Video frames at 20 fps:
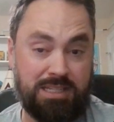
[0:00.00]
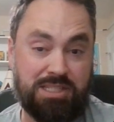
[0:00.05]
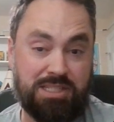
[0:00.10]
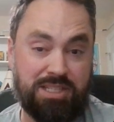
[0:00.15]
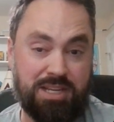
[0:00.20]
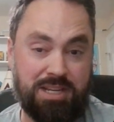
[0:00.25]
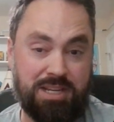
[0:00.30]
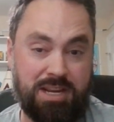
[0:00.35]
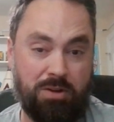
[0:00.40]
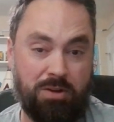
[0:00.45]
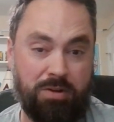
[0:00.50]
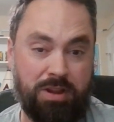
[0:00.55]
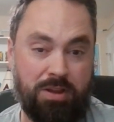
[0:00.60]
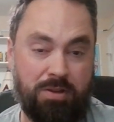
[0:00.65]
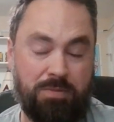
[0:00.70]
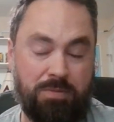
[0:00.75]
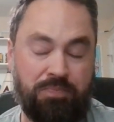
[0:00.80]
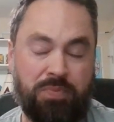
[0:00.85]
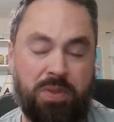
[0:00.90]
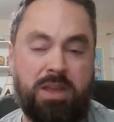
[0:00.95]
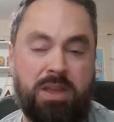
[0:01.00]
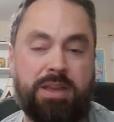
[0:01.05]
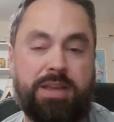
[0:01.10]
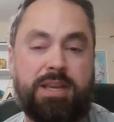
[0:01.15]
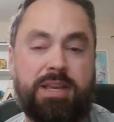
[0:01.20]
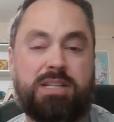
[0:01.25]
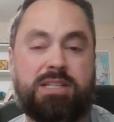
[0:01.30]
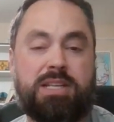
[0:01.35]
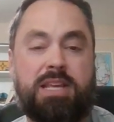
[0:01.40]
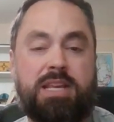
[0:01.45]
scenario
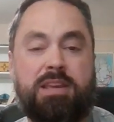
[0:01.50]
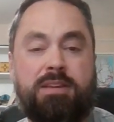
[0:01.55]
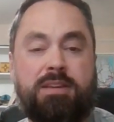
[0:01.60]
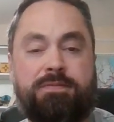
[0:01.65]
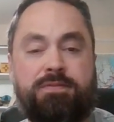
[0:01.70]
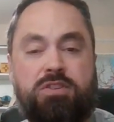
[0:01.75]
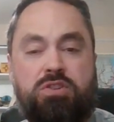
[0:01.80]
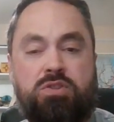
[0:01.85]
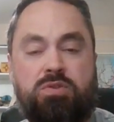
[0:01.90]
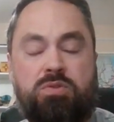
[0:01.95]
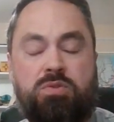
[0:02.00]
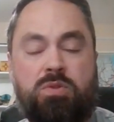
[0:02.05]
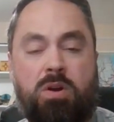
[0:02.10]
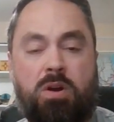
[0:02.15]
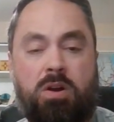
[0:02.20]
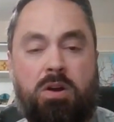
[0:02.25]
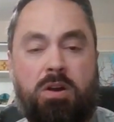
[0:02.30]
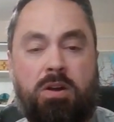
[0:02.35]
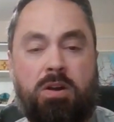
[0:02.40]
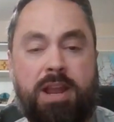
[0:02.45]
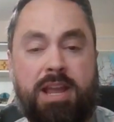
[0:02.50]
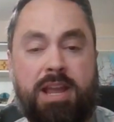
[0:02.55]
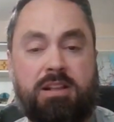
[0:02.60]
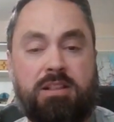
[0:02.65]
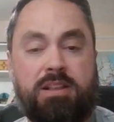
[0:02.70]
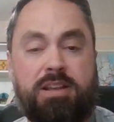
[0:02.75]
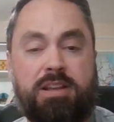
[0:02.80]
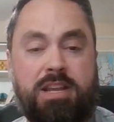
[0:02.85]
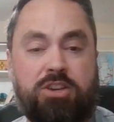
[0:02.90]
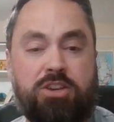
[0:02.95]
is if you are a
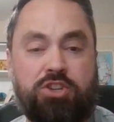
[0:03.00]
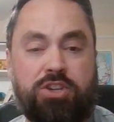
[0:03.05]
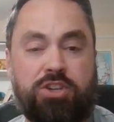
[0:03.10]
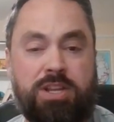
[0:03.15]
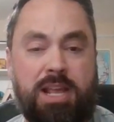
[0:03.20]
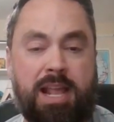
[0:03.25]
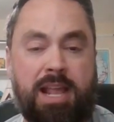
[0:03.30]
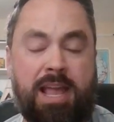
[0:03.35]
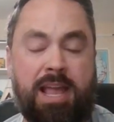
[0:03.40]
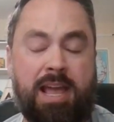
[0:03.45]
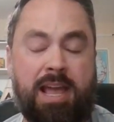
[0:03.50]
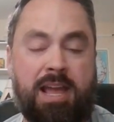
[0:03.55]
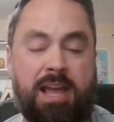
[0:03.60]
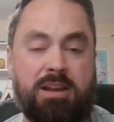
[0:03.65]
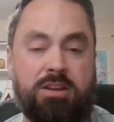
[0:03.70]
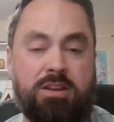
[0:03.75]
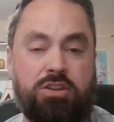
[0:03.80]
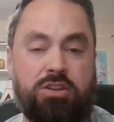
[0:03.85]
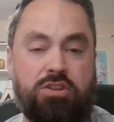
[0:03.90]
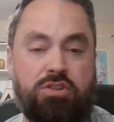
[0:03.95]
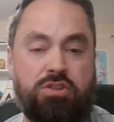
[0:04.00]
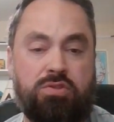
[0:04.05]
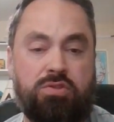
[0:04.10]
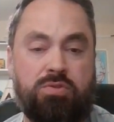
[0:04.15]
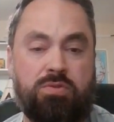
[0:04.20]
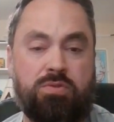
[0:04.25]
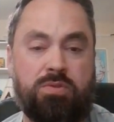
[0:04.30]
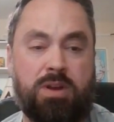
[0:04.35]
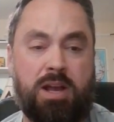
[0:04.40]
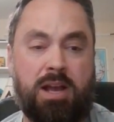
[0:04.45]
clinician and
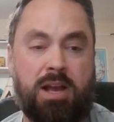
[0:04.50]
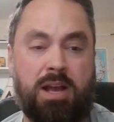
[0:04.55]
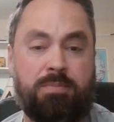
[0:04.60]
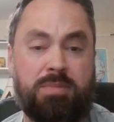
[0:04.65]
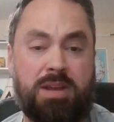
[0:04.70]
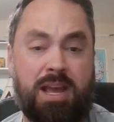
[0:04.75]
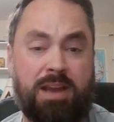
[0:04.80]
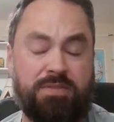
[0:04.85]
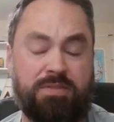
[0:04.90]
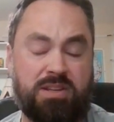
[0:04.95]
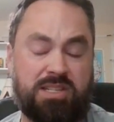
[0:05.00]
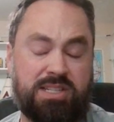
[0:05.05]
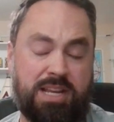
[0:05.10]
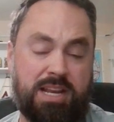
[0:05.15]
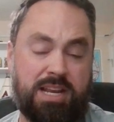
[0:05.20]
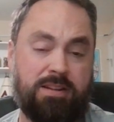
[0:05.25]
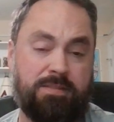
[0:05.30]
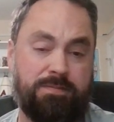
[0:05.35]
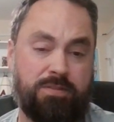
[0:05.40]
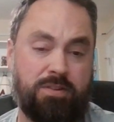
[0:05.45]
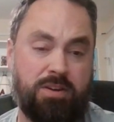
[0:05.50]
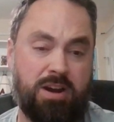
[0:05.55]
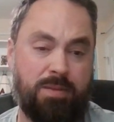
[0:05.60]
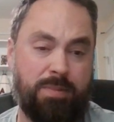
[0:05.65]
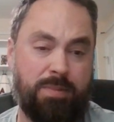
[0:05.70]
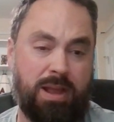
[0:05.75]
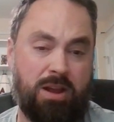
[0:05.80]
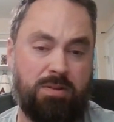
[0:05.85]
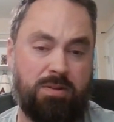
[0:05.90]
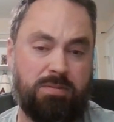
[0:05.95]
you have to settle for an
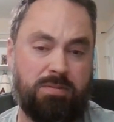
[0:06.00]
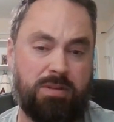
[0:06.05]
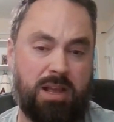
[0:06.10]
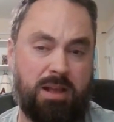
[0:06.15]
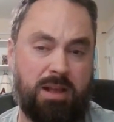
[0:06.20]
amount.